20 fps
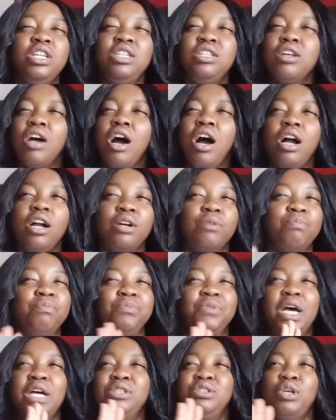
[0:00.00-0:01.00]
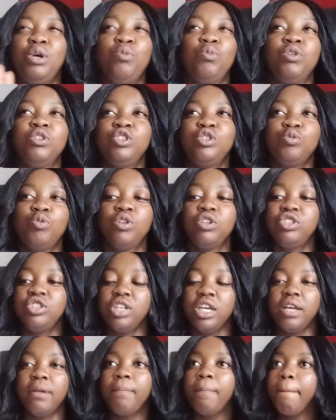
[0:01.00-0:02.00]
dark. I don't want to watch
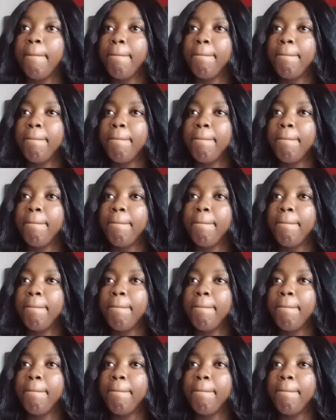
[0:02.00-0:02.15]
it.